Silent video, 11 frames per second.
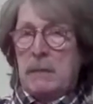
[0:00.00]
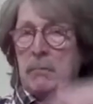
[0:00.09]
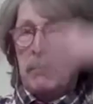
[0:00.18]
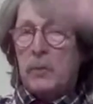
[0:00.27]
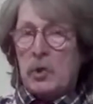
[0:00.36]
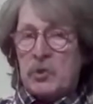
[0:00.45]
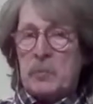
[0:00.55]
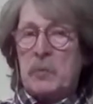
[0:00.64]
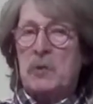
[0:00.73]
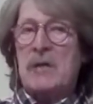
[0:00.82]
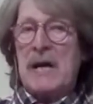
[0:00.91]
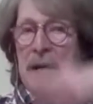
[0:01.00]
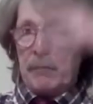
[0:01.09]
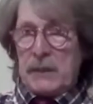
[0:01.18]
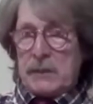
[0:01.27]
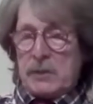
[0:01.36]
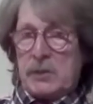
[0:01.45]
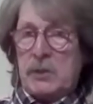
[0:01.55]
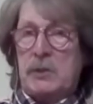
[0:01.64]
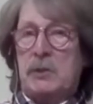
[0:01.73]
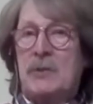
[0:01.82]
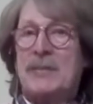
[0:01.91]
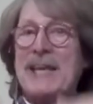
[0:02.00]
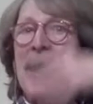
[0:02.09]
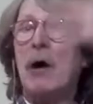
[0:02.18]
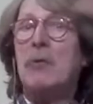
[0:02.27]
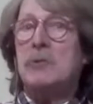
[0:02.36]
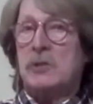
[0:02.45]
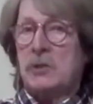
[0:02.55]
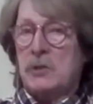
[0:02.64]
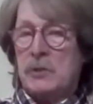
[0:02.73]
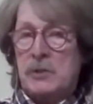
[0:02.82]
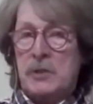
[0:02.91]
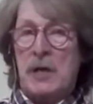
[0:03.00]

Multiple copies, thousands